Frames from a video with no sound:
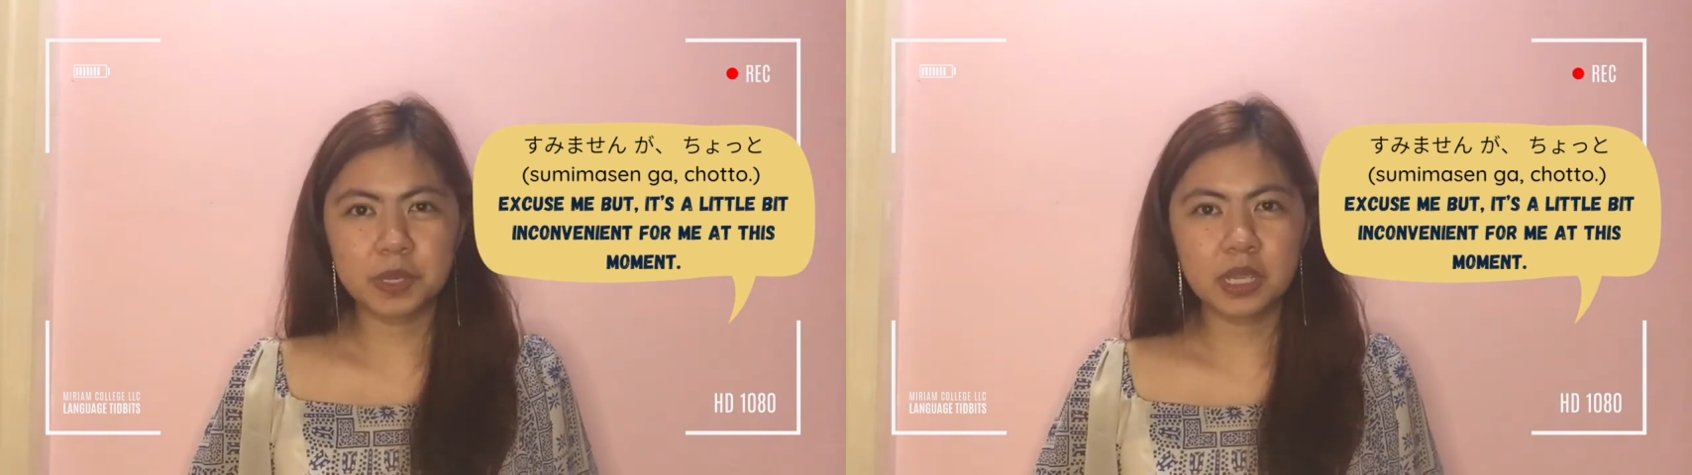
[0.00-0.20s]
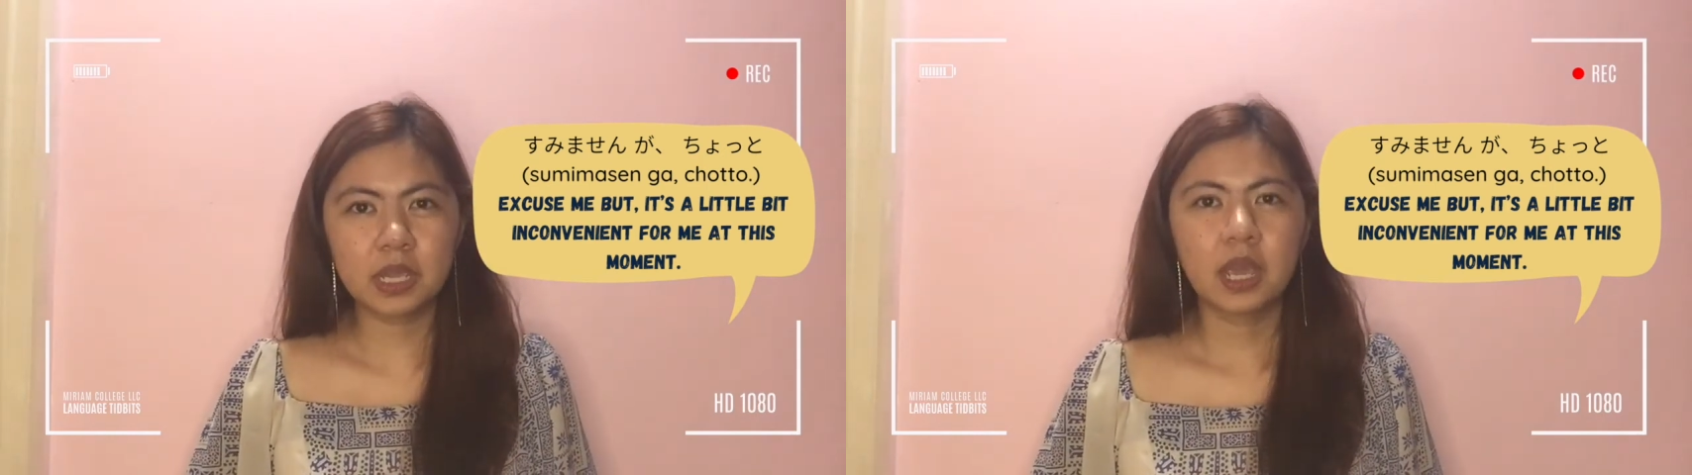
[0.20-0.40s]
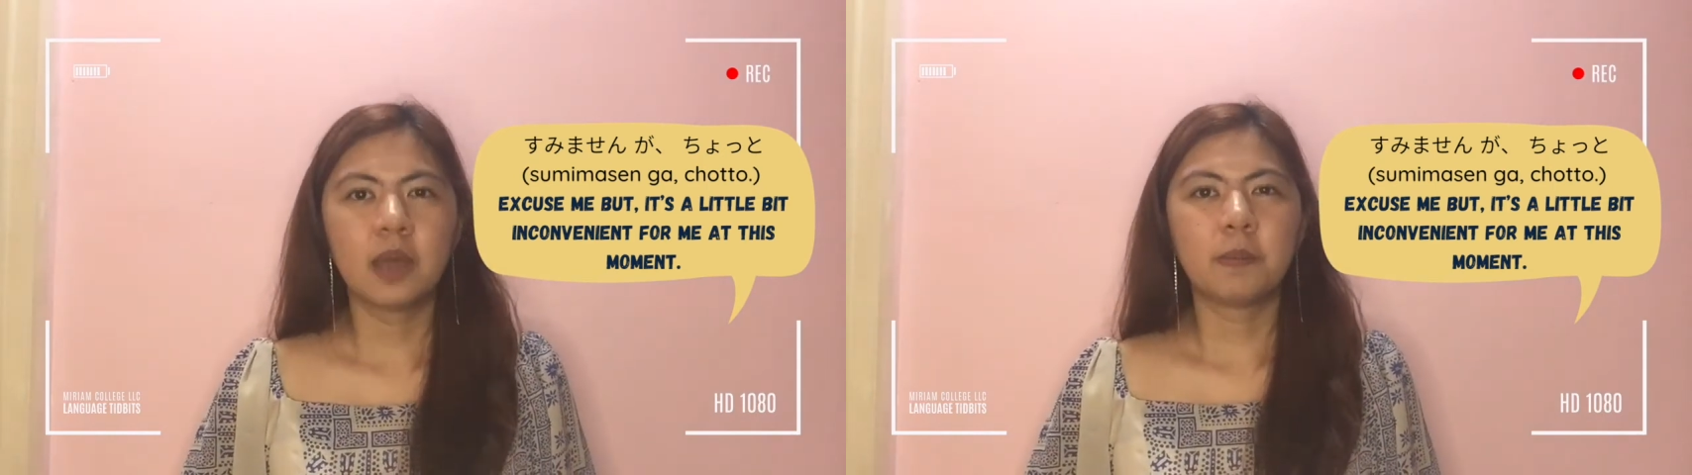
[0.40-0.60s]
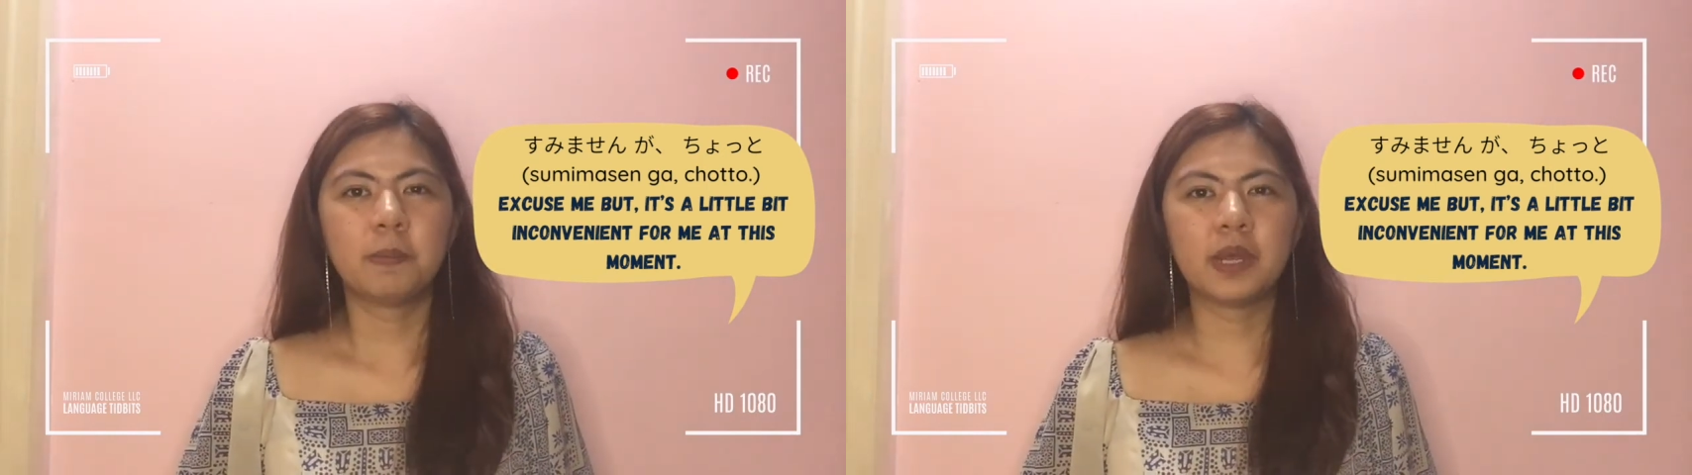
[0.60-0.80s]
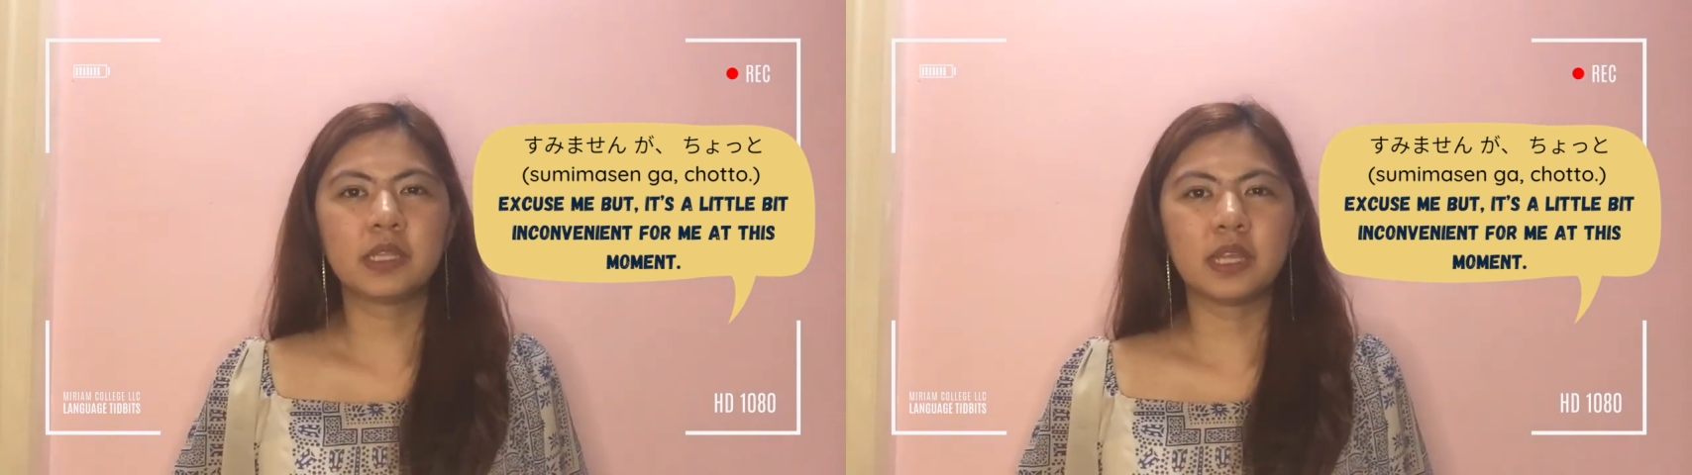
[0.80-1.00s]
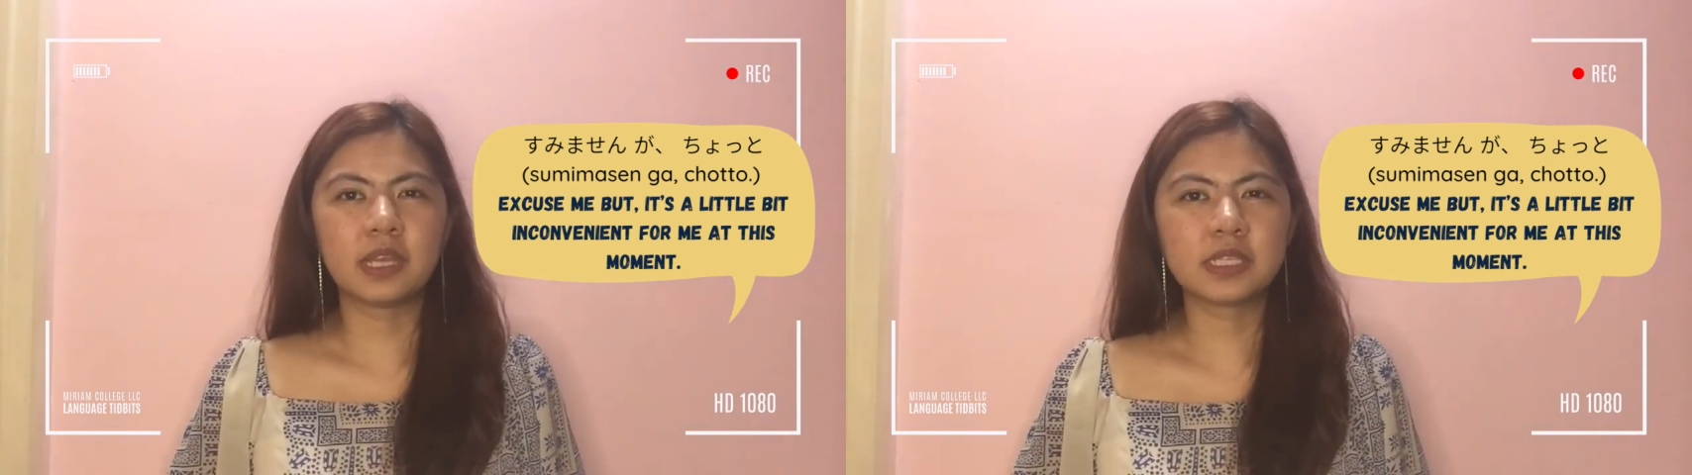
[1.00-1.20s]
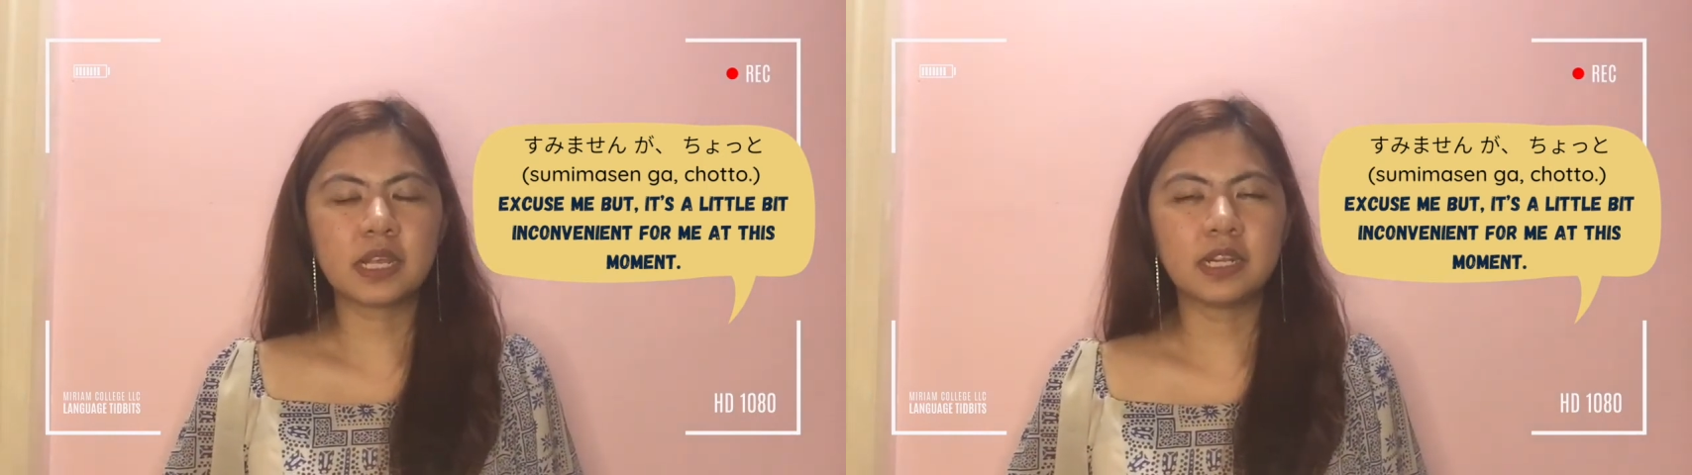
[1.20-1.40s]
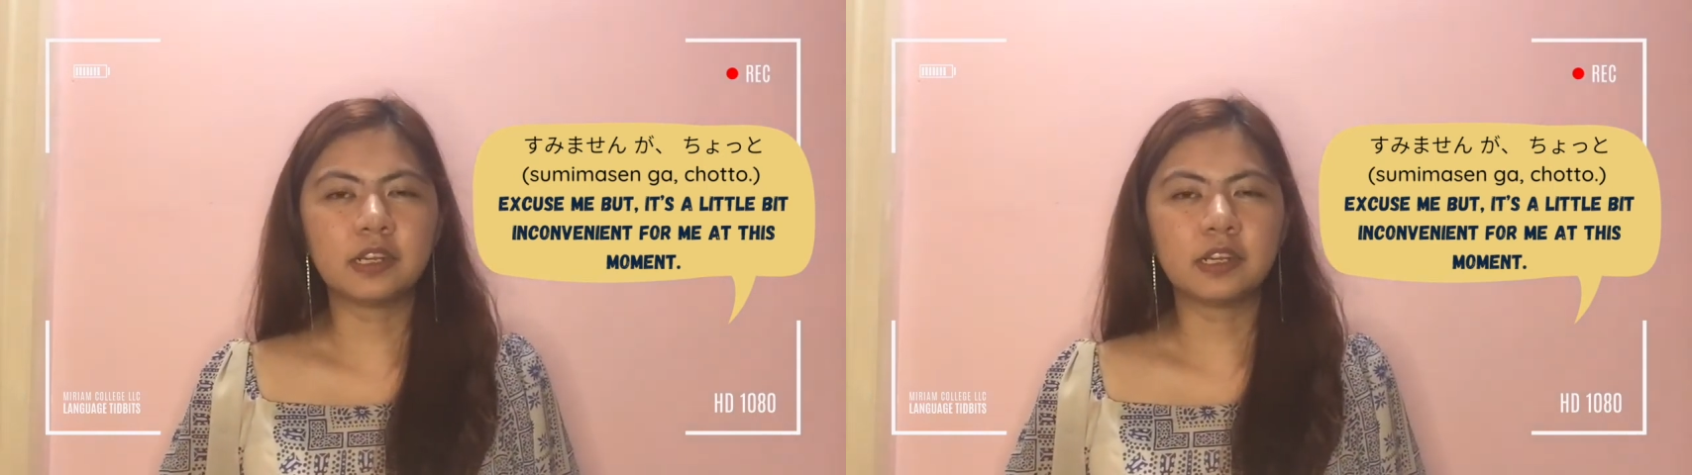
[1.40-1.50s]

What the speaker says: me, but it's a